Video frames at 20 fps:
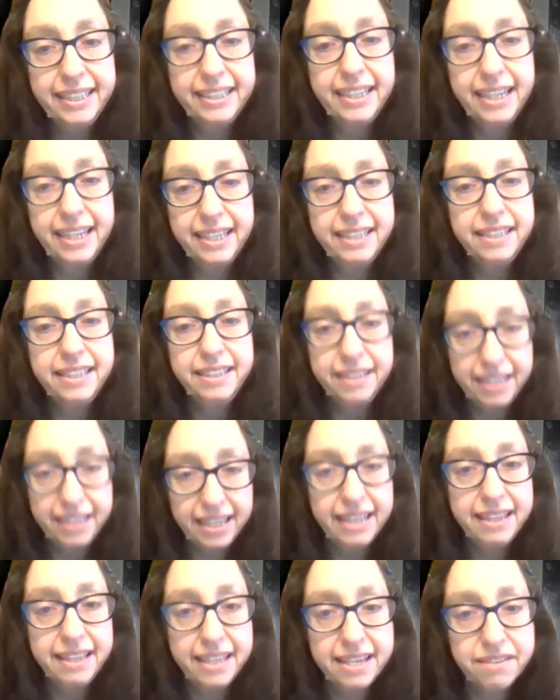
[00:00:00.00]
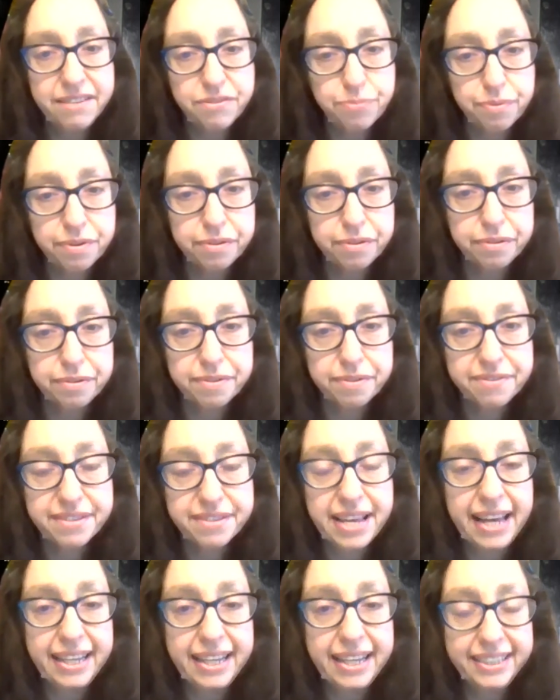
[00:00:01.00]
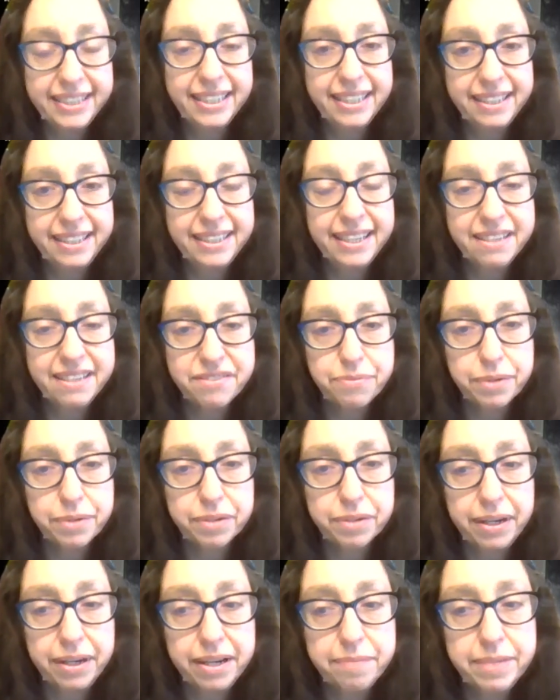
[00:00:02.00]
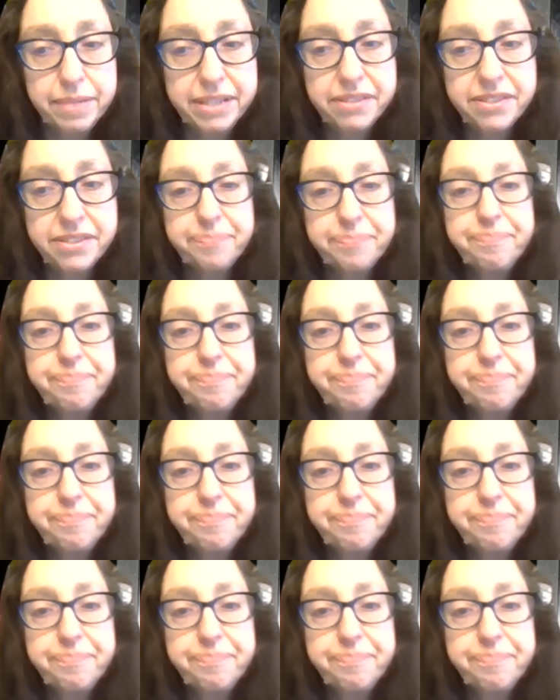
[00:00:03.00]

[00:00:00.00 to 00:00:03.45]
in these rules and in these requirements.